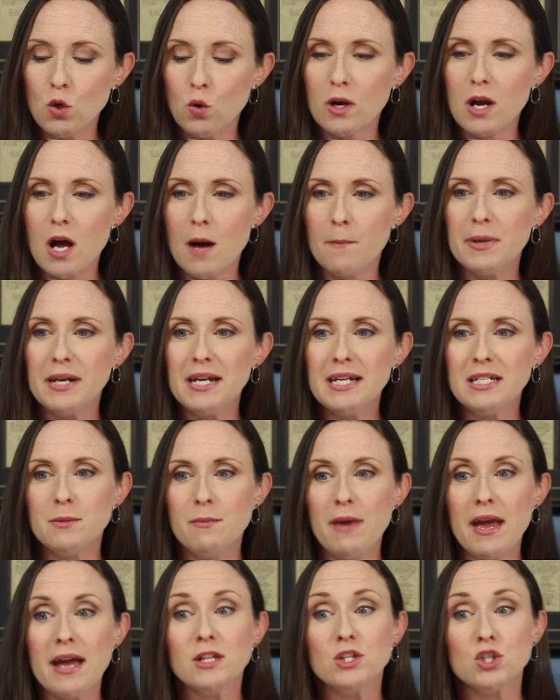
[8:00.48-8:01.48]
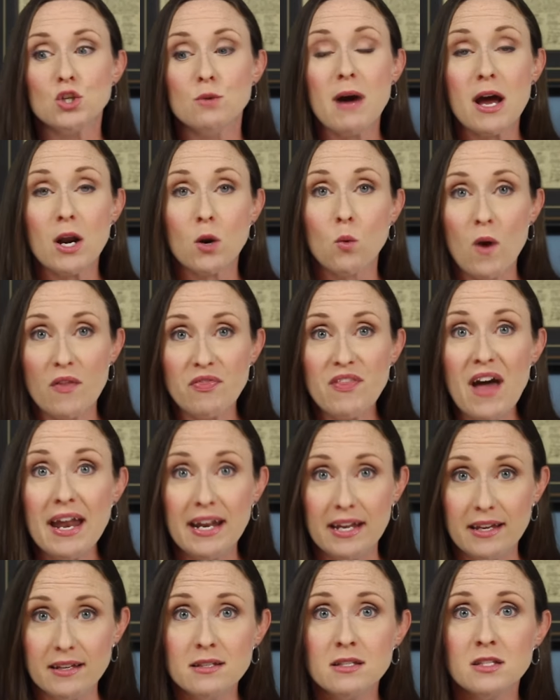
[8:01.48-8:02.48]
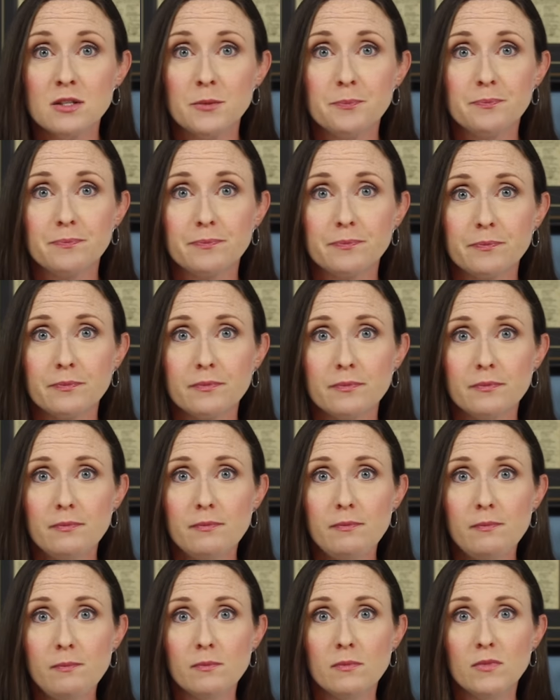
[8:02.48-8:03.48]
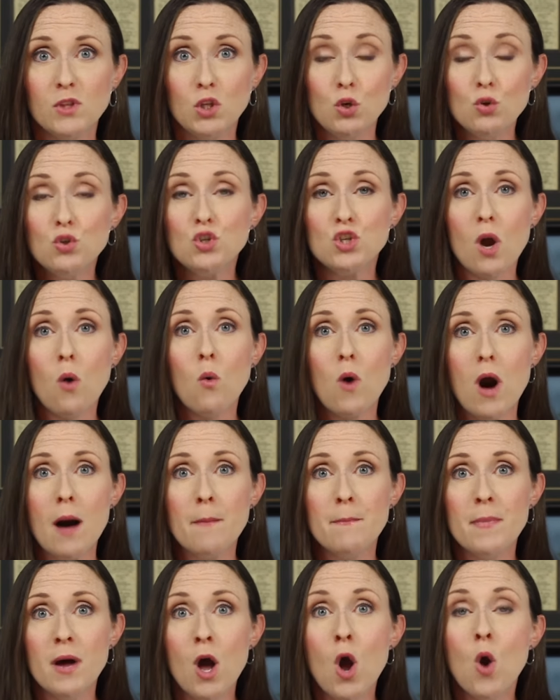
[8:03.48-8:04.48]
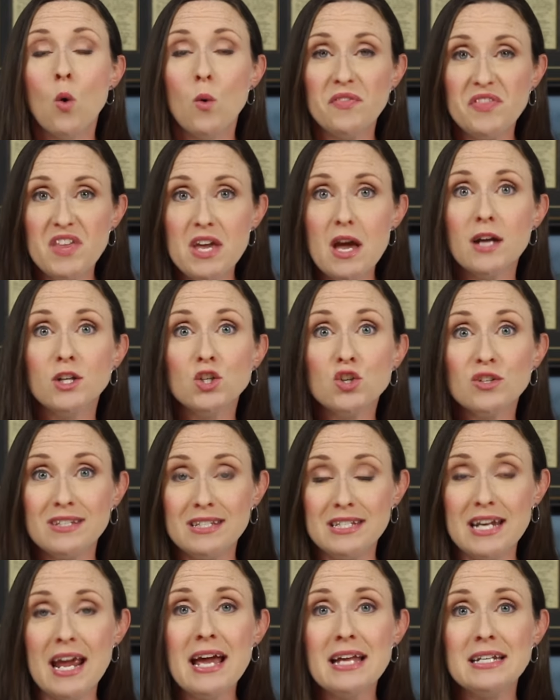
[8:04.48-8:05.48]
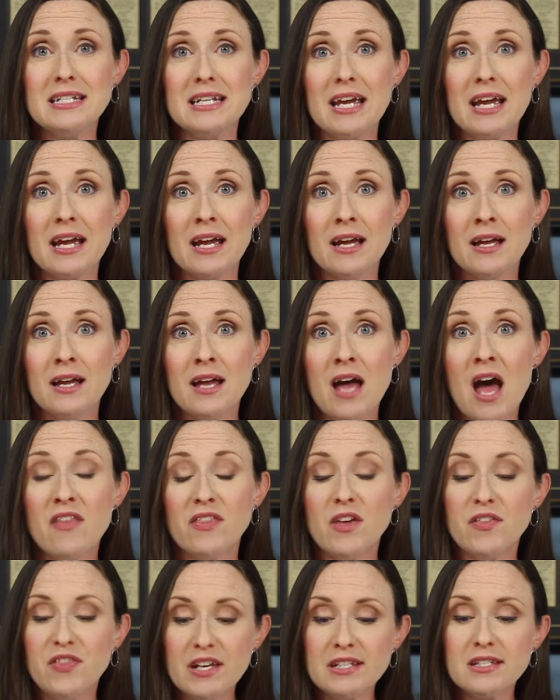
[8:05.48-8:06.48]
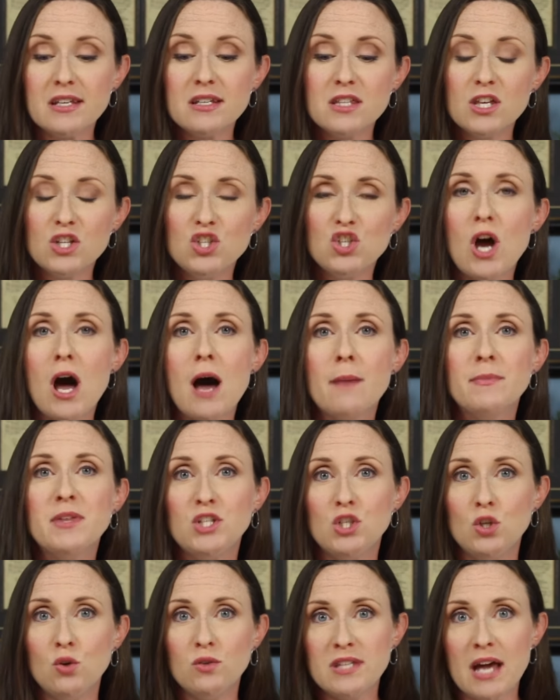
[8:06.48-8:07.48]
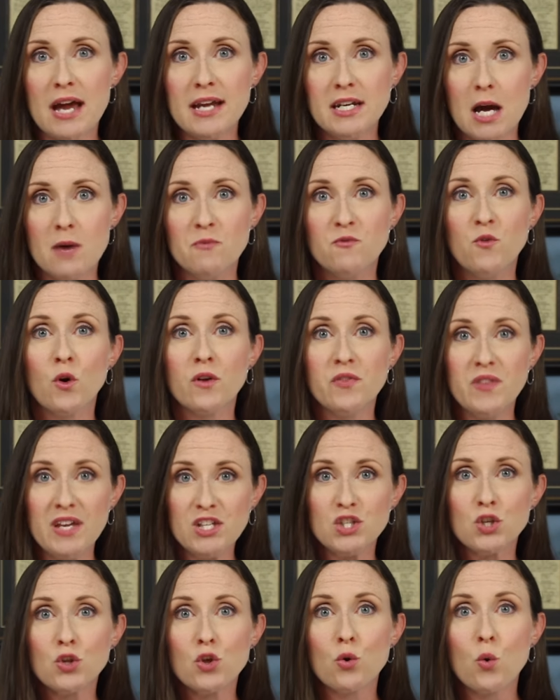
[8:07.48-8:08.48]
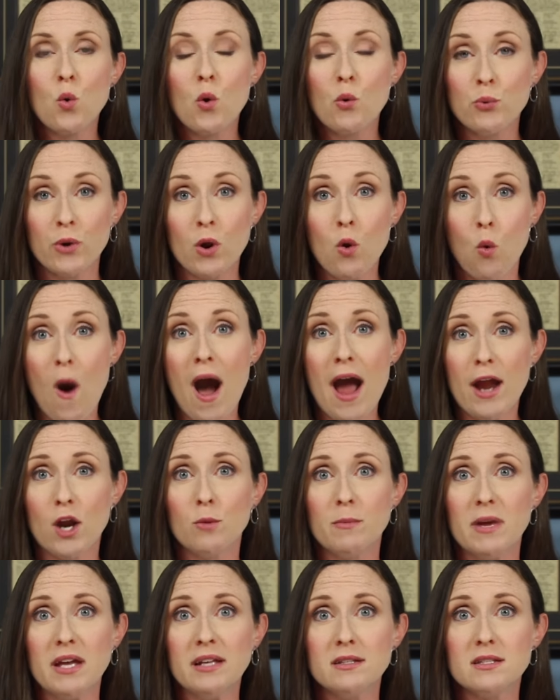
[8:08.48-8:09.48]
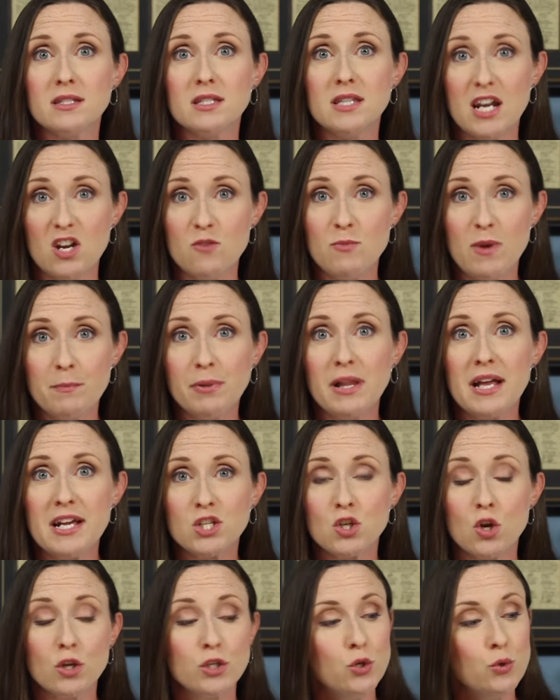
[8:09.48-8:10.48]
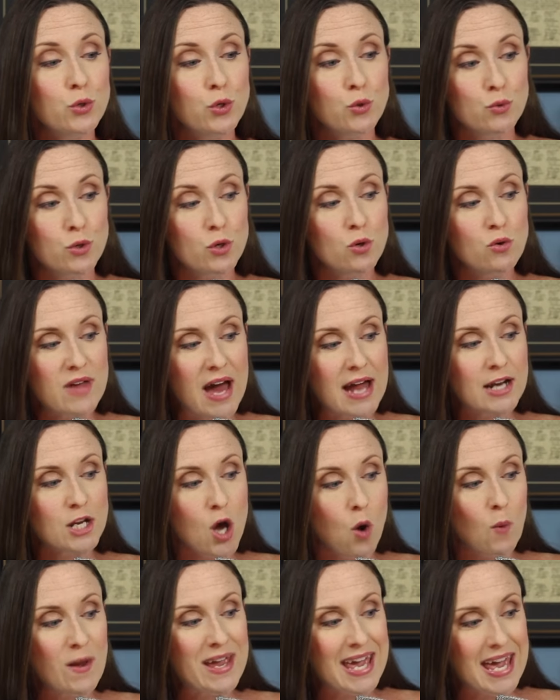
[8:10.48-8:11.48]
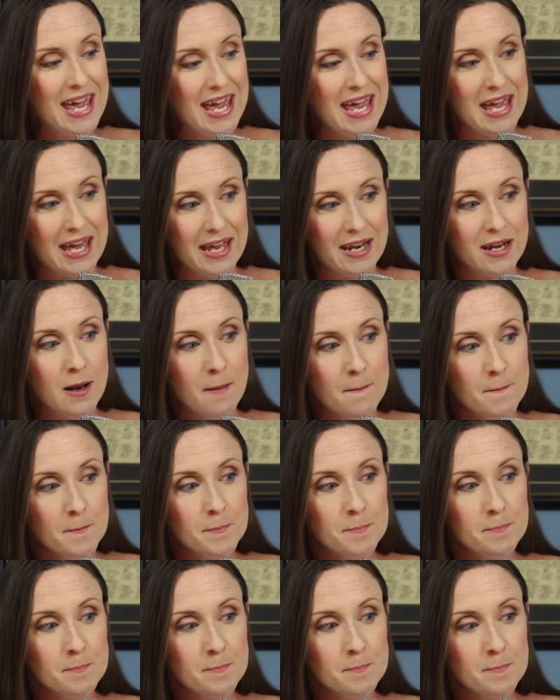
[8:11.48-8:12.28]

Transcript: your company demands, no matter what that is. You show up with the understanding that this is the job that you signed up for. These are the requirements that have been placed on you. You knew that going in.